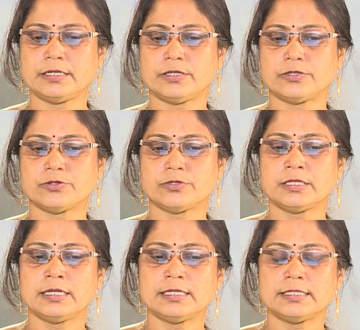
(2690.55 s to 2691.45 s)
So,
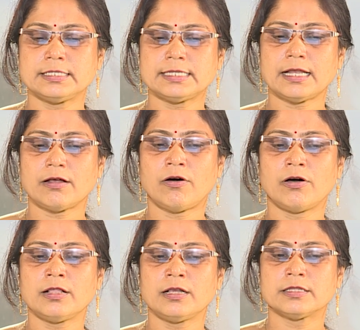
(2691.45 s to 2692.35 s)
these are
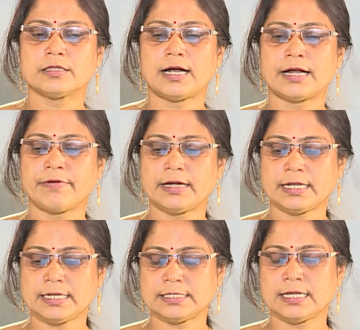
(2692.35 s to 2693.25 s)
all the
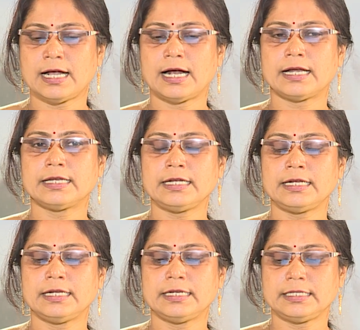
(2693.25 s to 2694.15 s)
advantage and
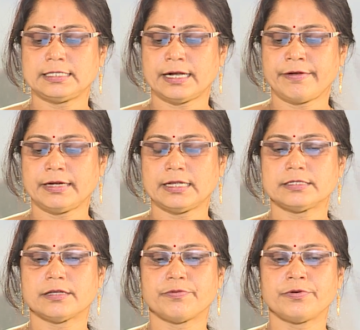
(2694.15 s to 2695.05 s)
disadvantage
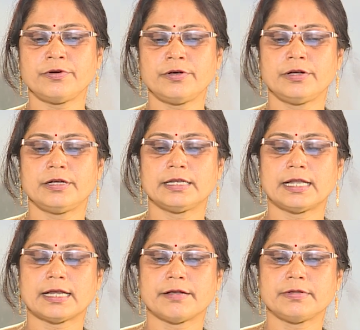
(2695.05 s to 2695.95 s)
of a
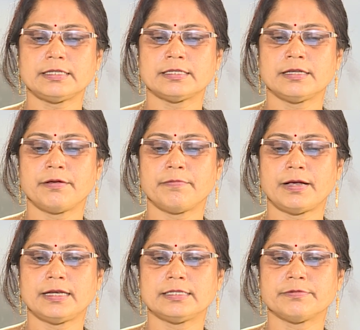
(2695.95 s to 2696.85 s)
database
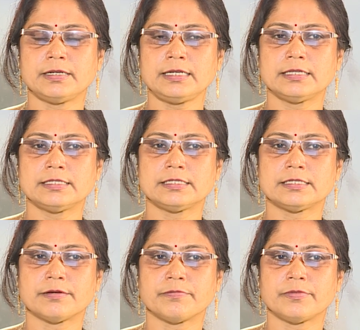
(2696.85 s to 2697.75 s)
management system.